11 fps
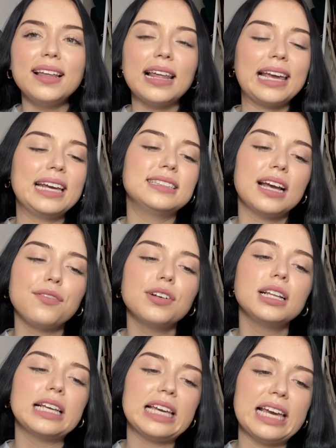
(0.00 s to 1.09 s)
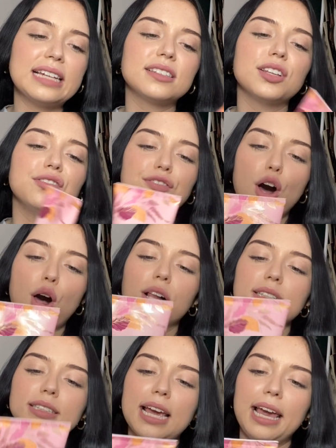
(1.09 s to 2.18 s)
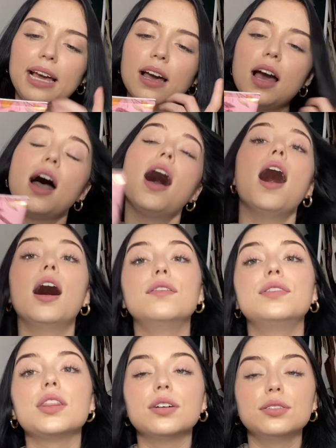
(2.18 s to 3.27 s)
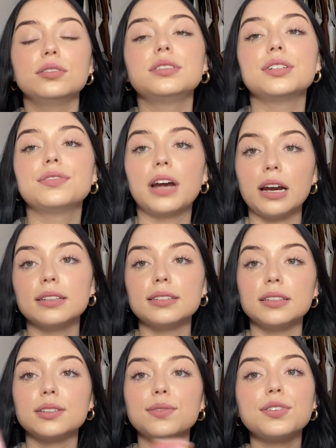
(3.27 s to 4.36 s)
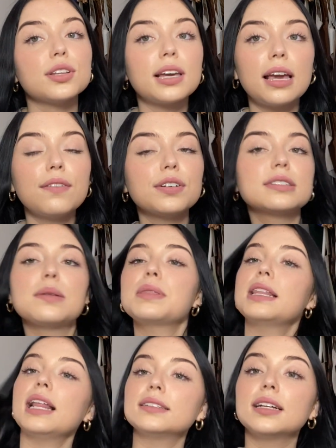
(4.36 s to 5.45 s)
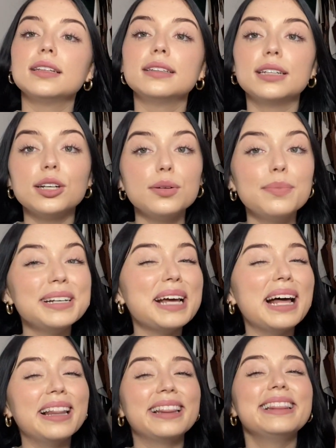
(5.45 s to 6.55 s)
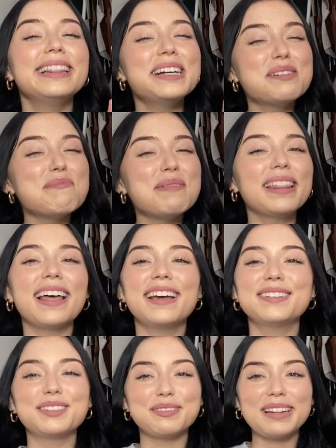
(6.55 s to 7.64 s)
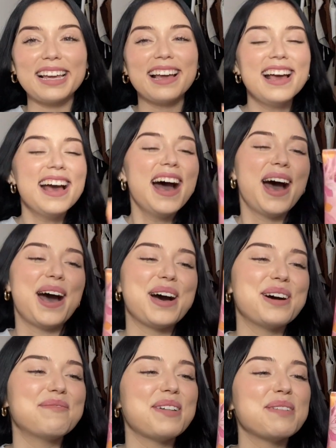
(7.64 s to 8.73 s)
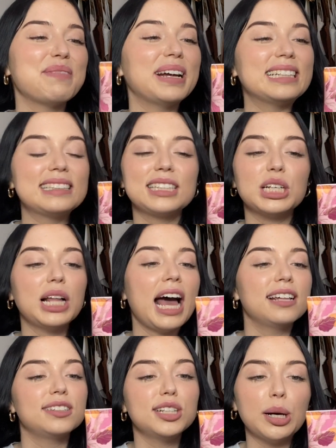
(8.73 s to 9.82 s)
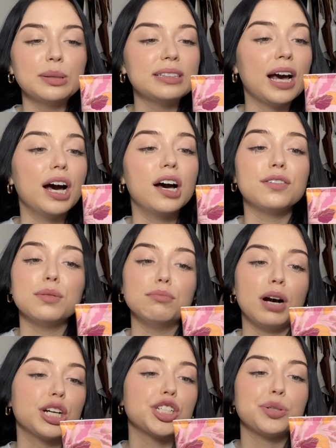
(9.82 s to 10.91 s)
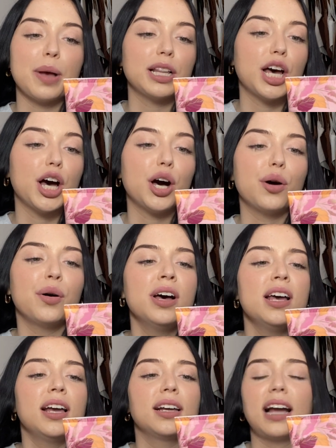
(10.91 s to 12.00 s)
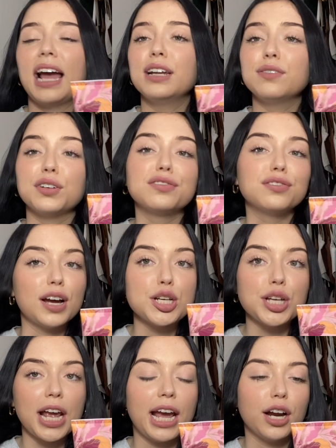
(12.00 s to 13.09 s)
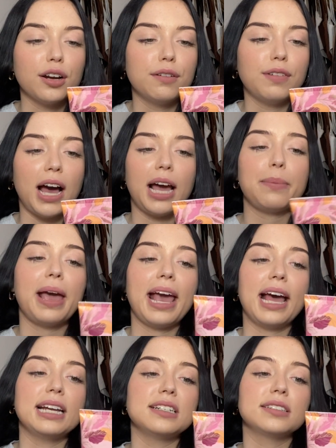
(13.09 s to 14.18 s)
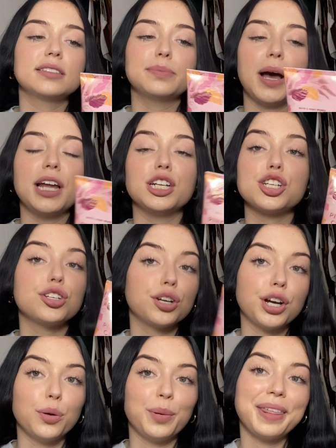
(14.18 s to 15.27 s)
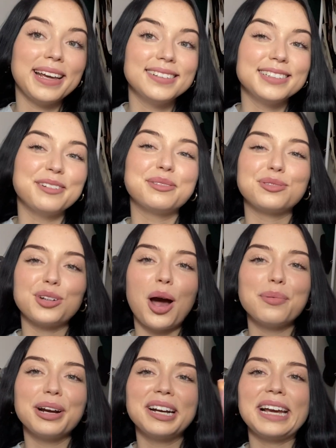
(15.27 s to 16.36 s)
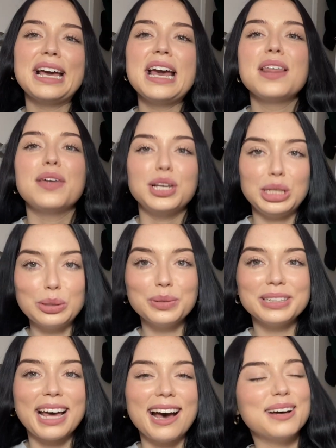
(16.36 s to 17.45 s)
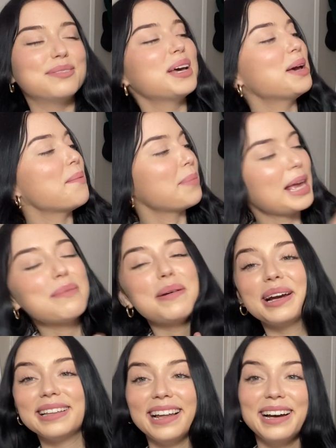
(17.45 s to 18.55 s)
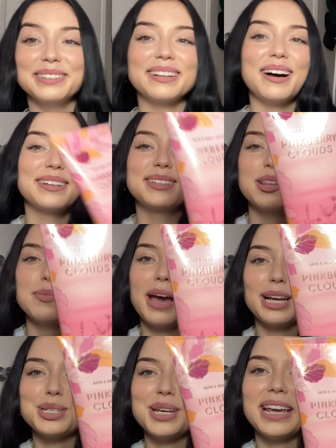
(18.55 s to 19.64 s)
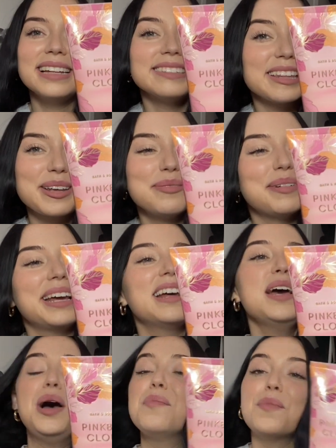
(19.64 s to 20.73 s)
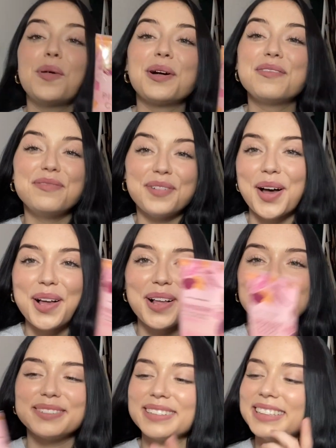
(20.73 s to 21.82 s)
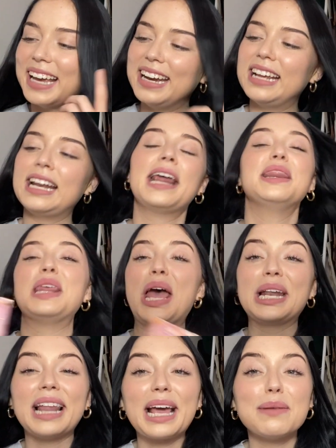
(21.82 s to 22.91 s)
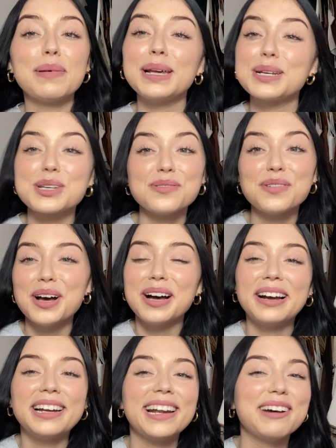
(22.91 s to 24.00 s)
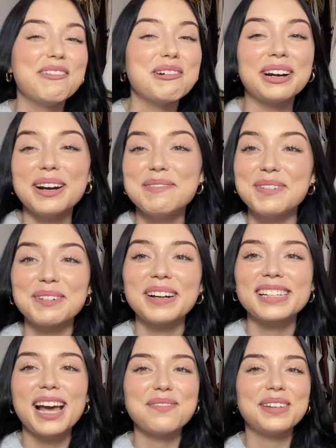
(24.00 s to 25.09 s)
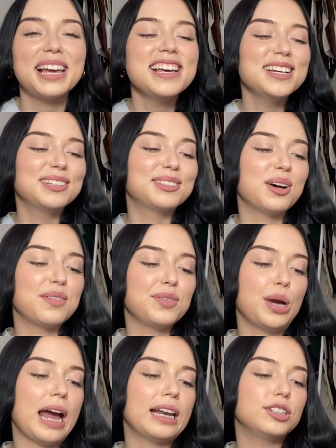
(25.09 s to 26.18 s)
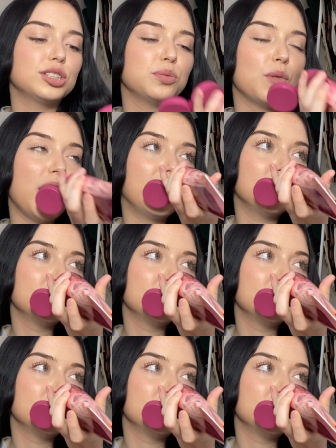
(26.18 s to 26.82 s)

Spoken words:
Like it definitely is the fall take of those fragrances. So if you're looking for something that's a little bit less sweet, but still has notes of marshmallow, kind of a fresh air vibe, and spun sugar with hints of strawberry, then you will love Pink Berry Clouds. Also, the packaging is a little bit more fall related than like a pink chiffon or a boardwalk taffy. So if you kind of just want